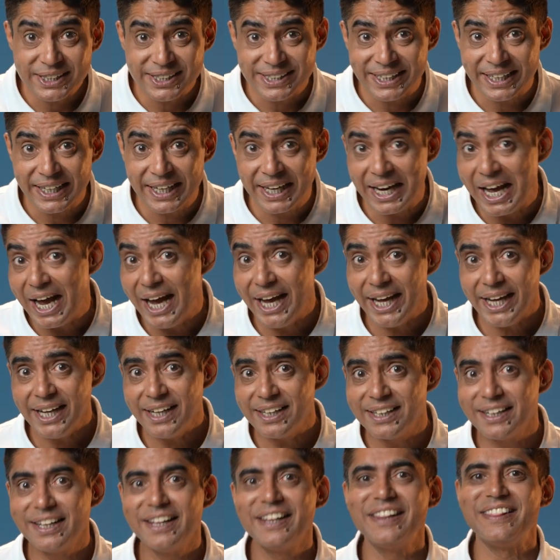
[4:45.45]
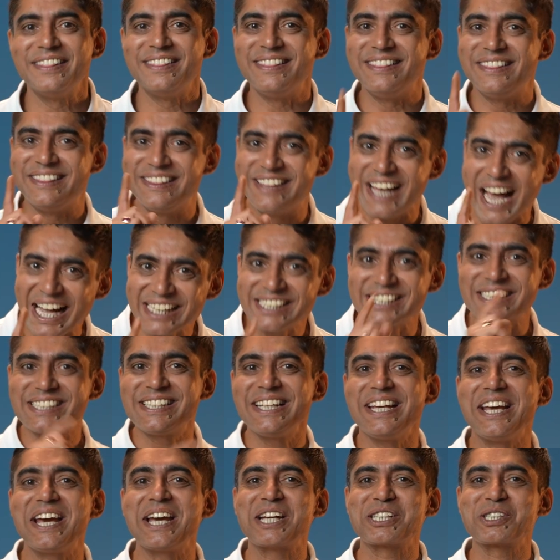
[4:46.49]
CLI? That's
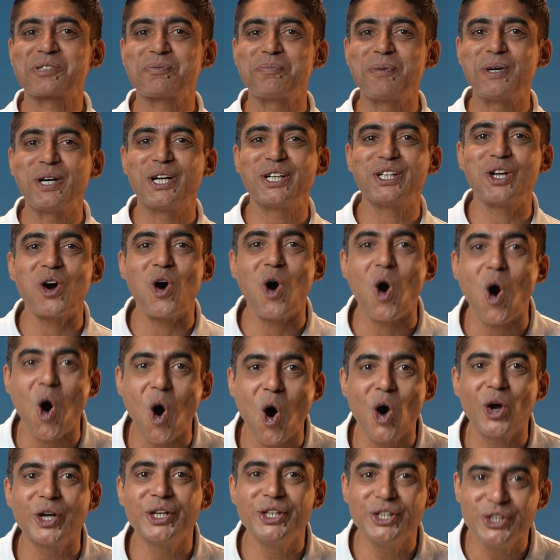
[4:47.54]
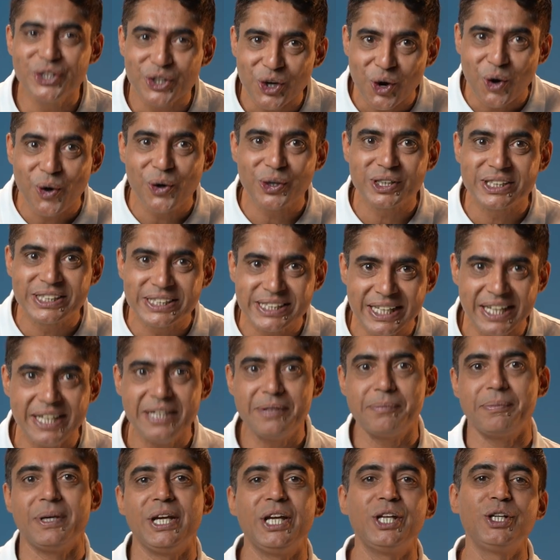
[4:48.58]
the expert on your
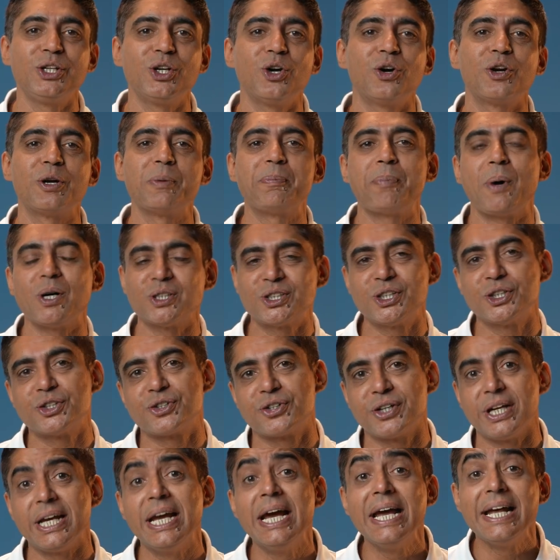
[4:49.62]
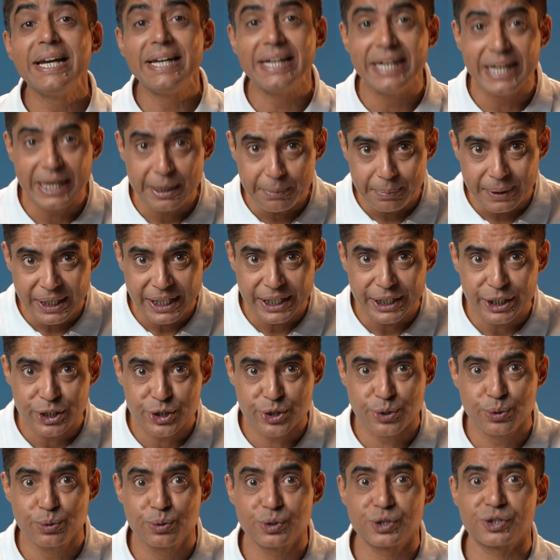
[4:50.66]
team, in your repository, labeling
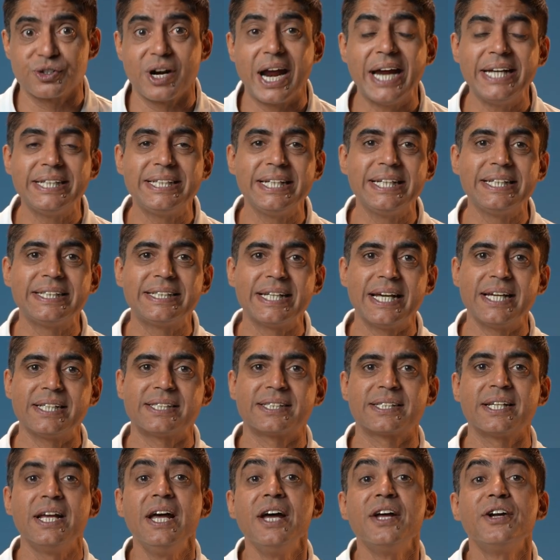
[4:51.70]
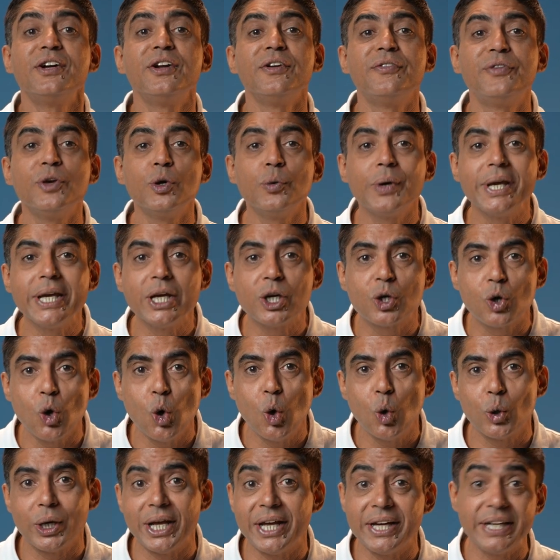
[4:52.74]
issues, writing tests, reviewing
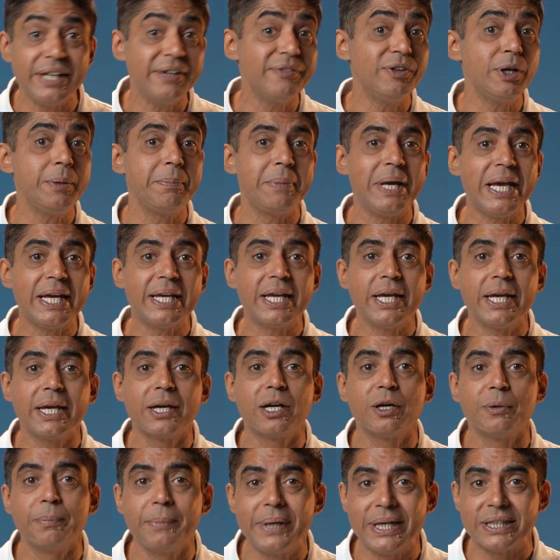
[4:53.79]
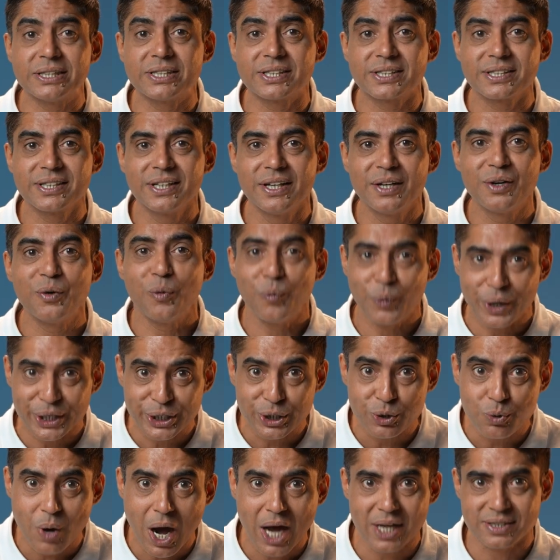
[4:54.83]
code, and even making commits when
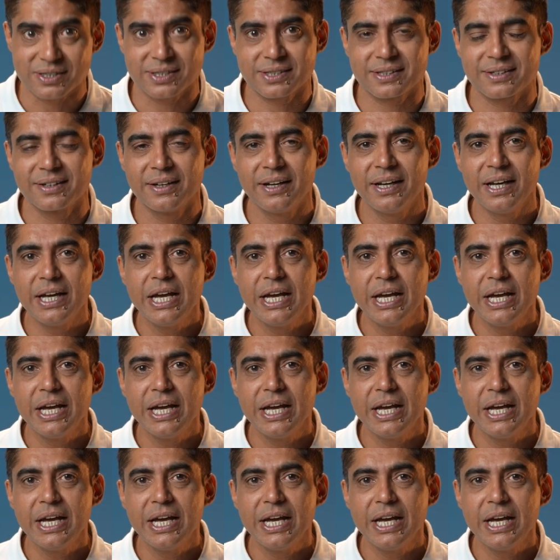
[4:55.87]
you ask.